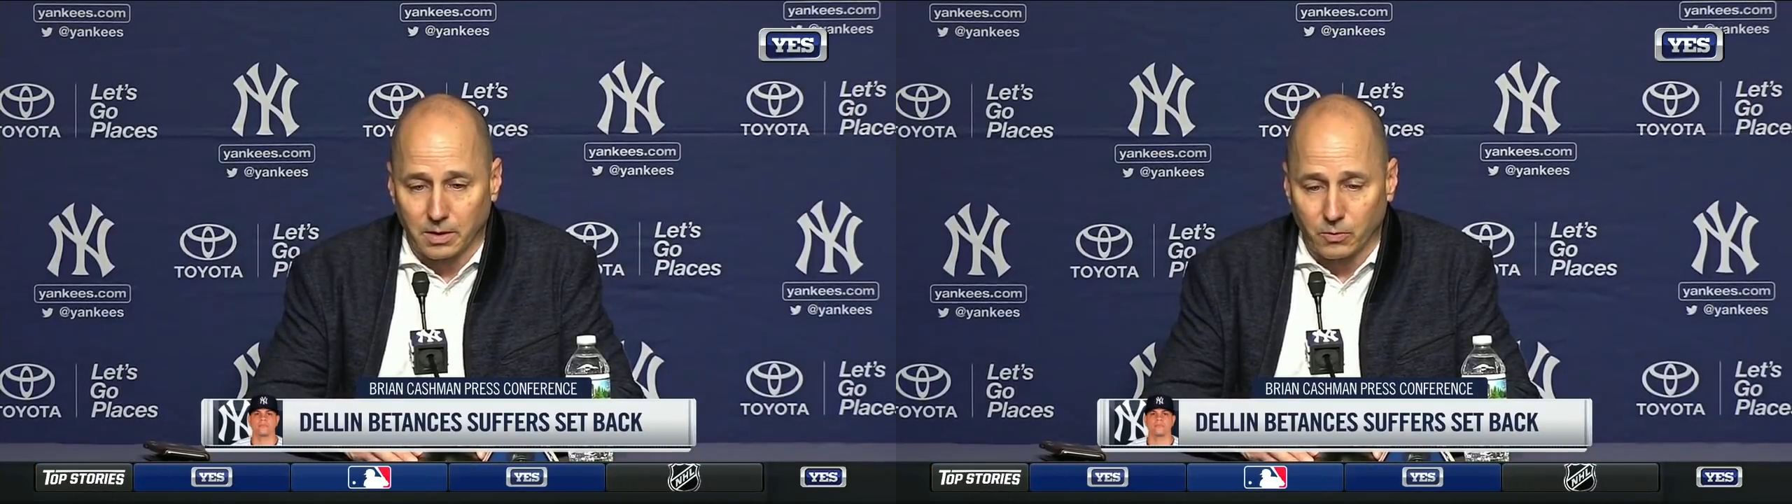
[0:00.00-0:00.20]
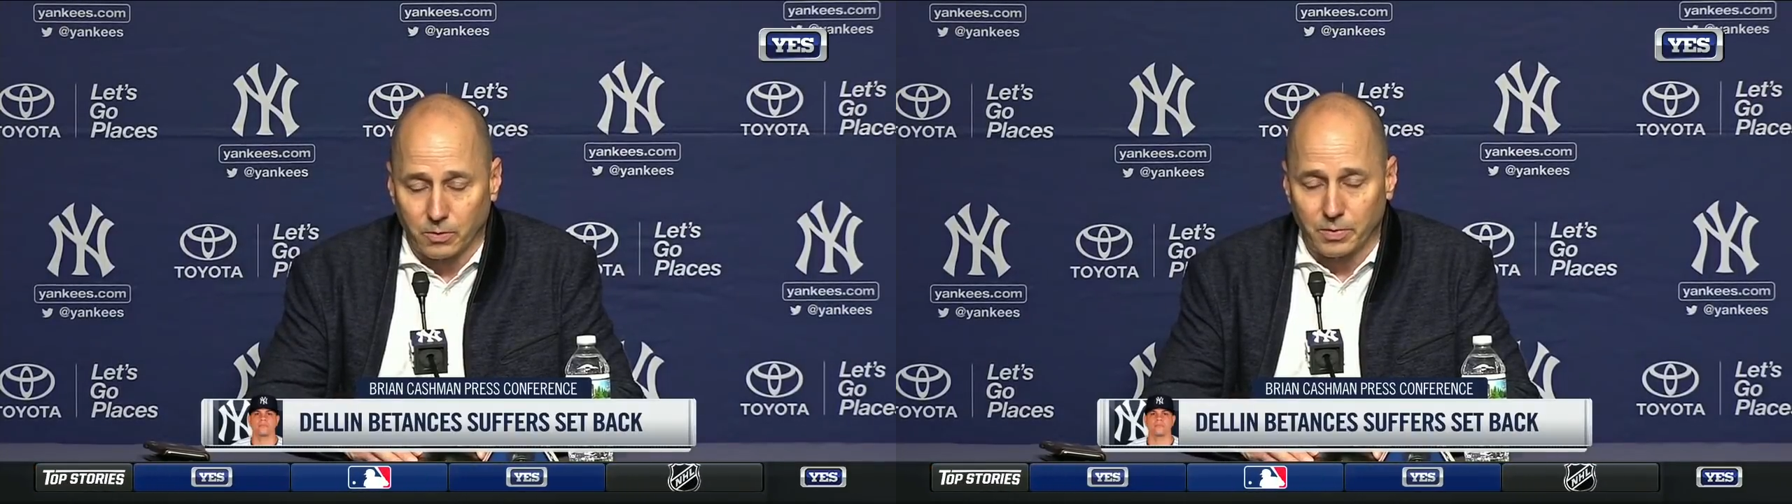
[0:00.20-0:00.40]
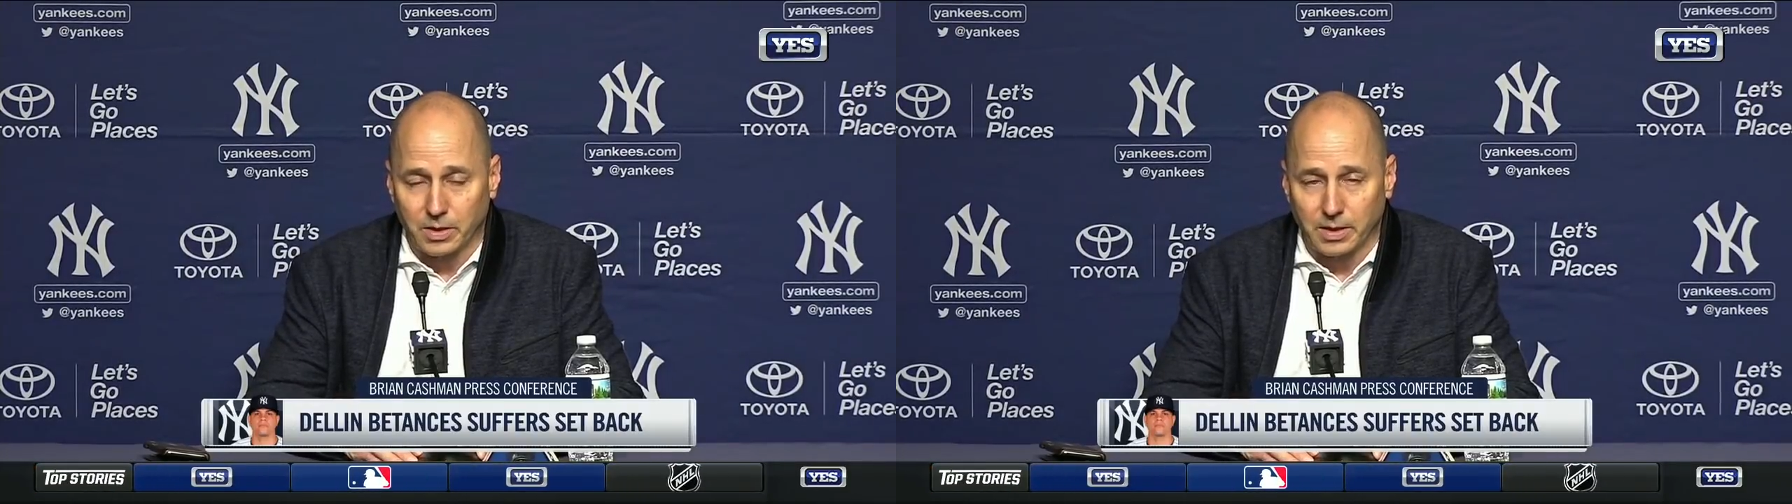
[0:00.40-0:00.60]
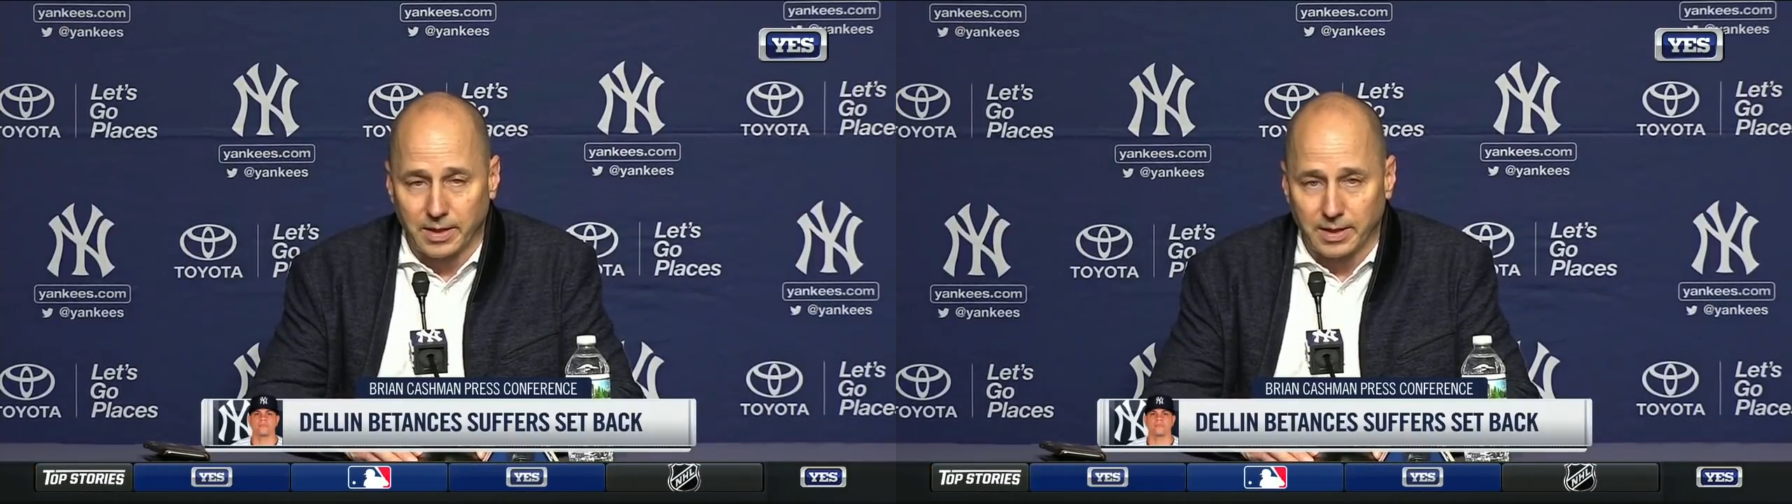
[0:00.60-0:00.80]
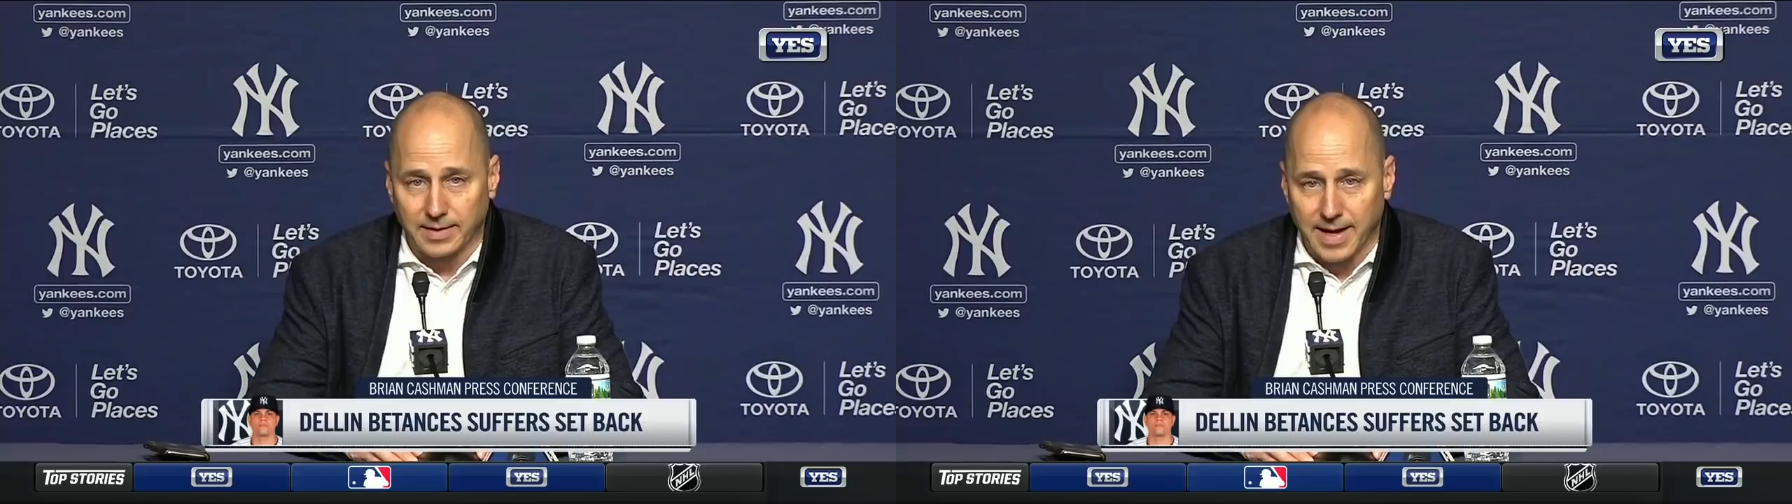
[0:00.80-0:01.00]
would be
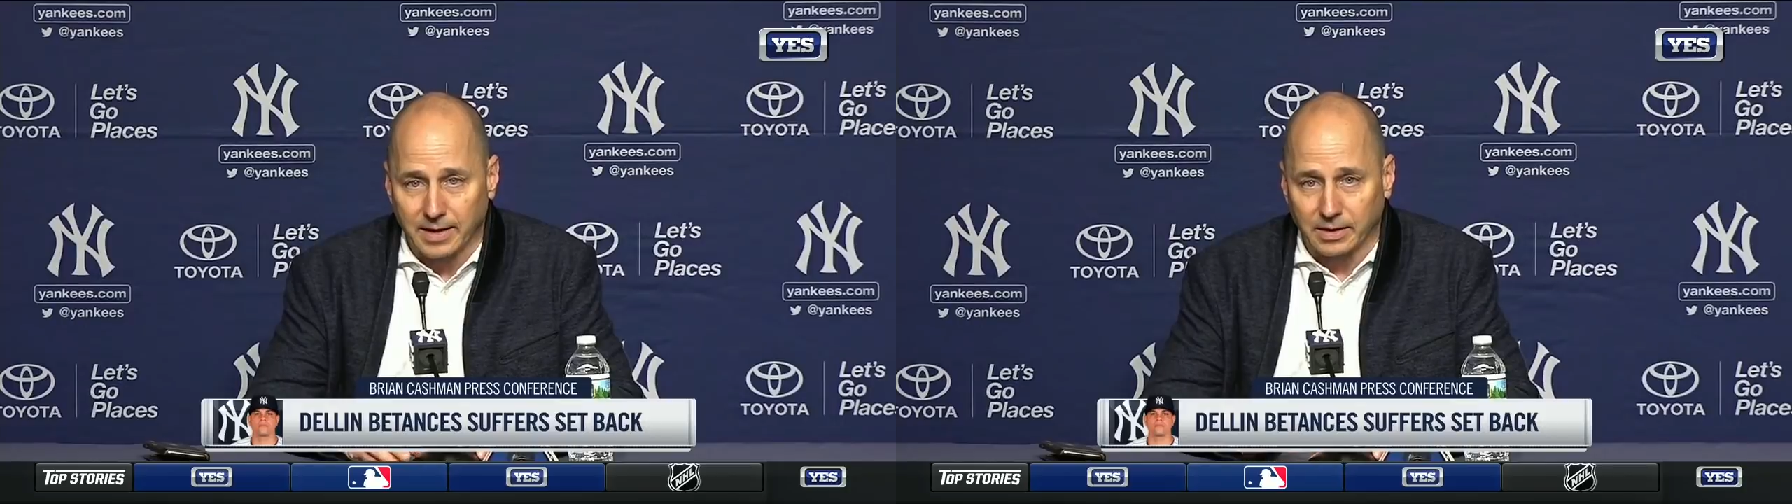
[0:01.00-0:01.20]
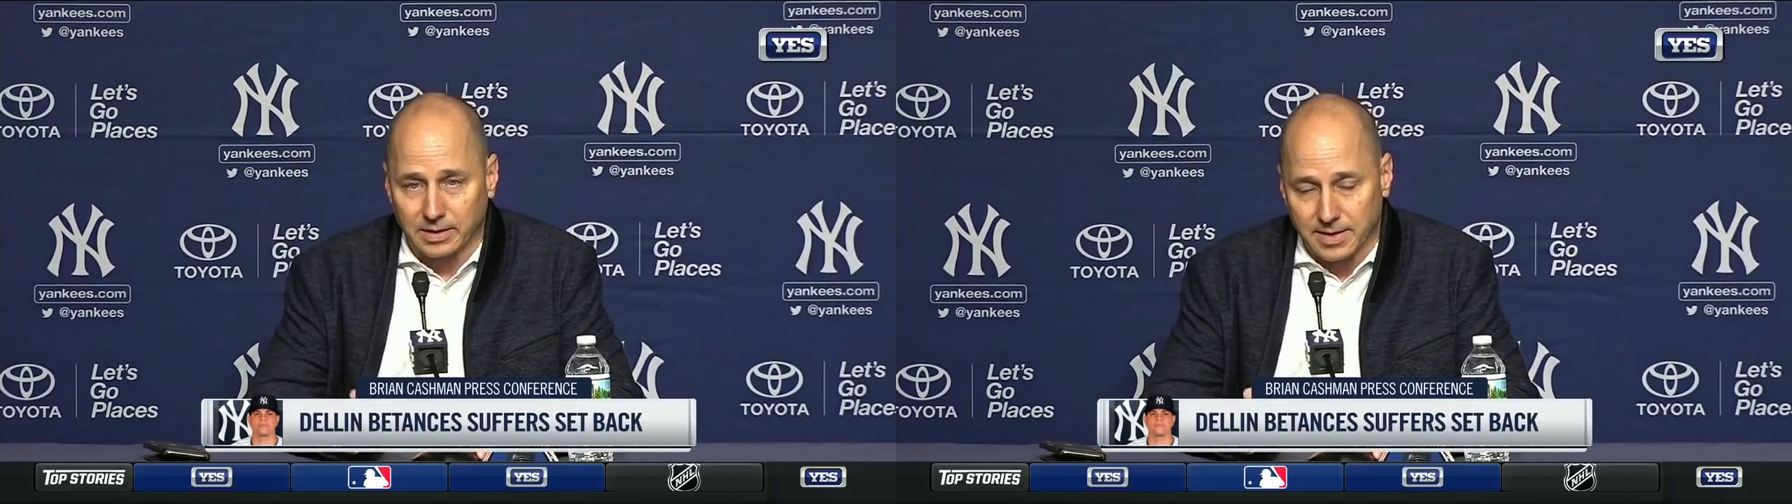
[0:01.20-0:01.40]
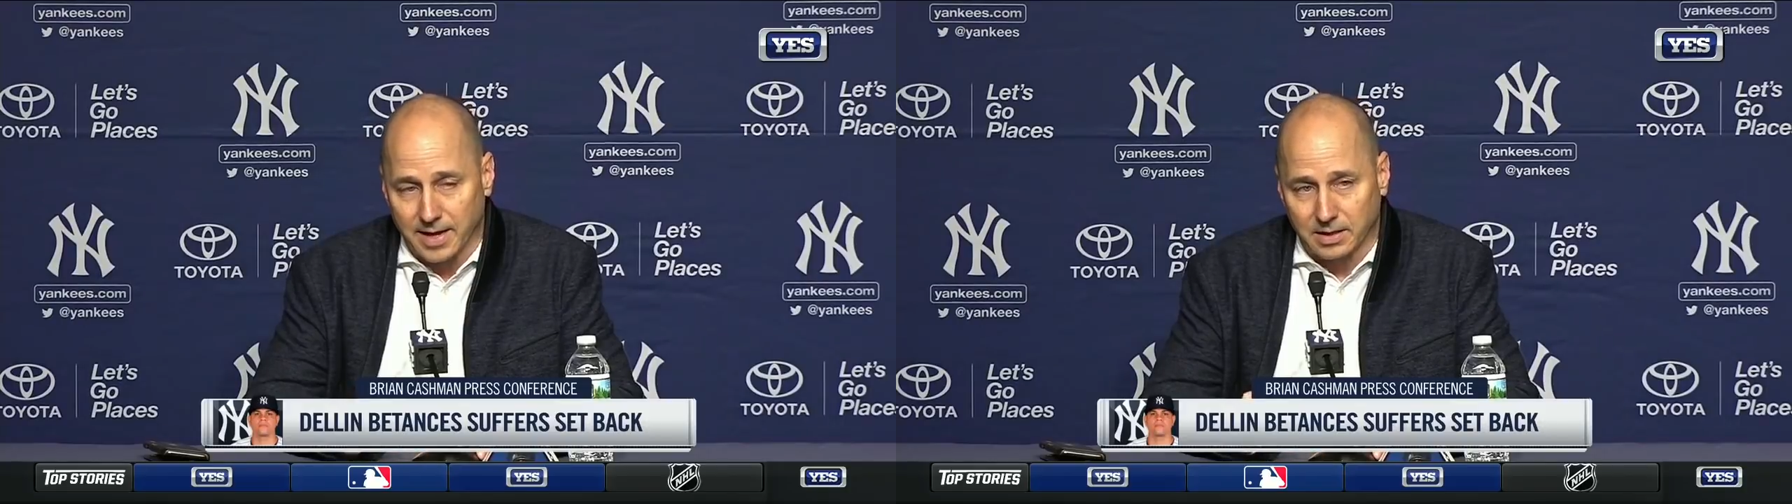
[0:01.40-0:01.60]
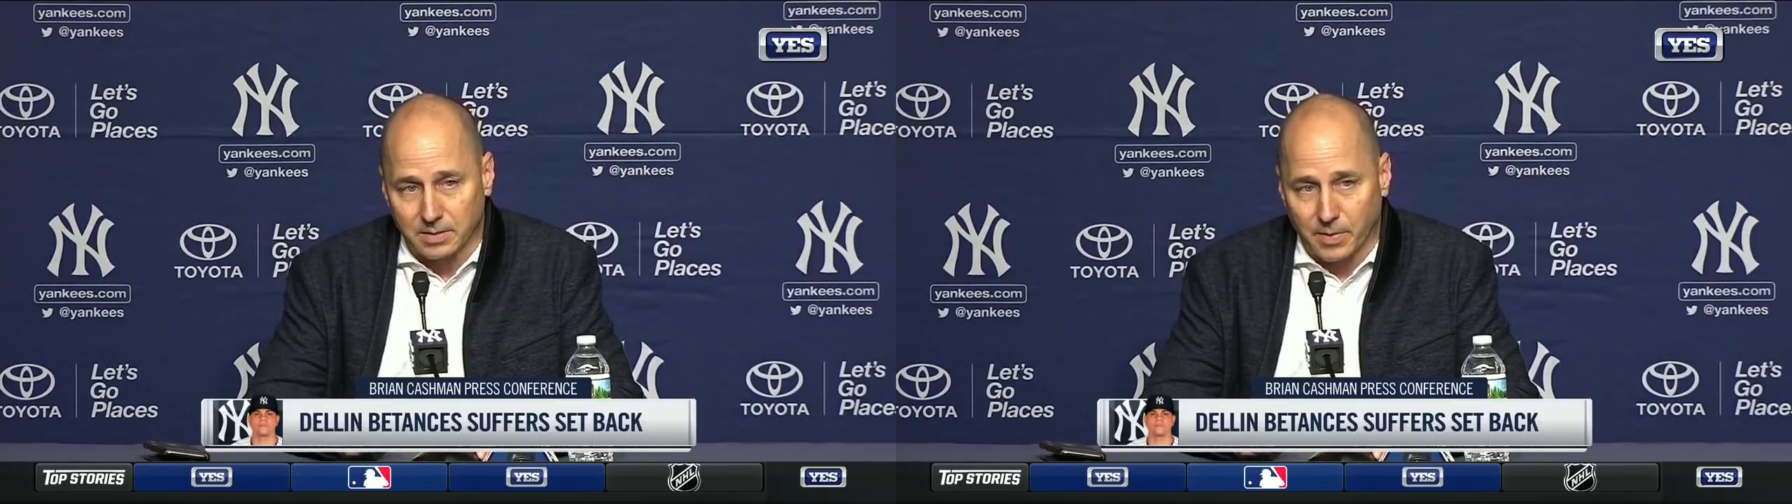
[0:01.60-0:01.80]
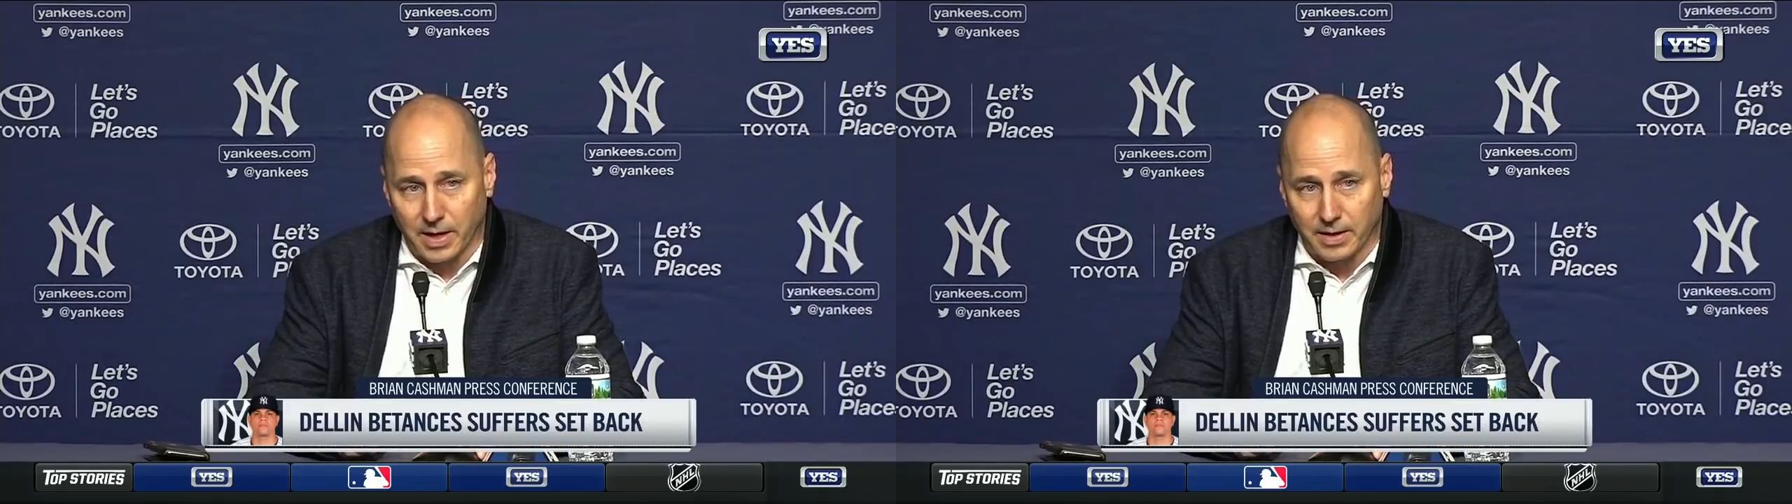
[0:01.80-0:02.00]
hitting that exact
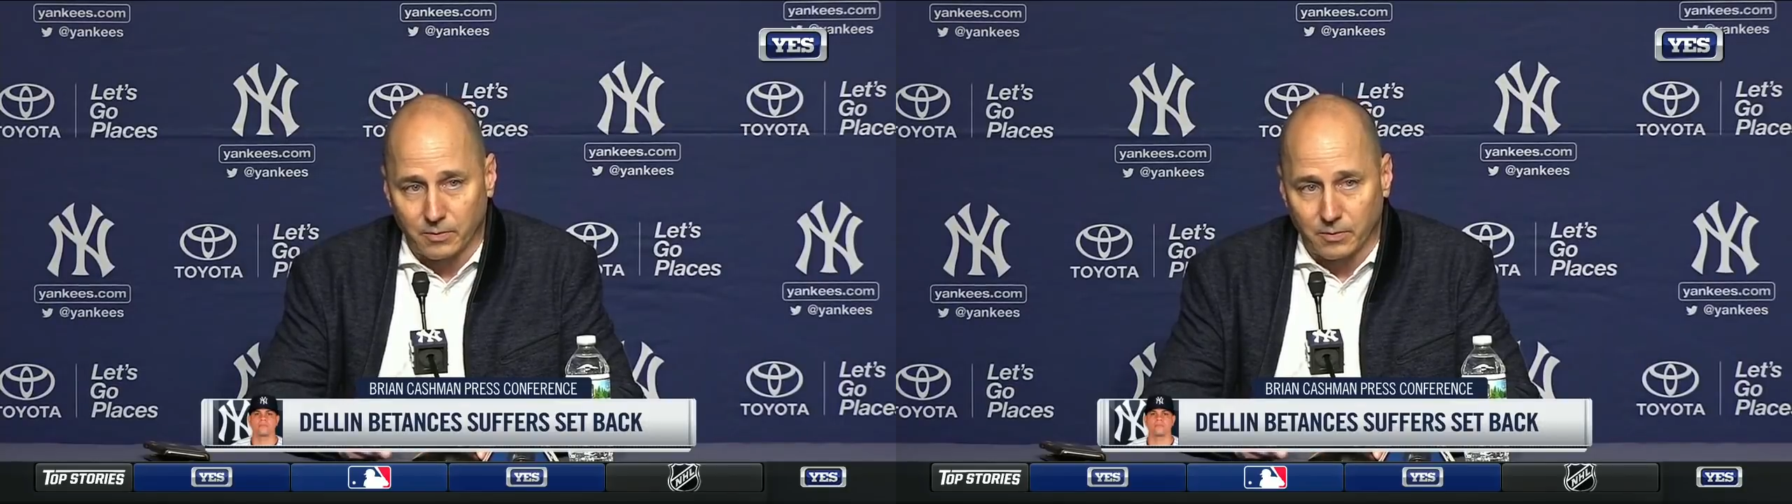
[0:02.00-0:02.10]
spot,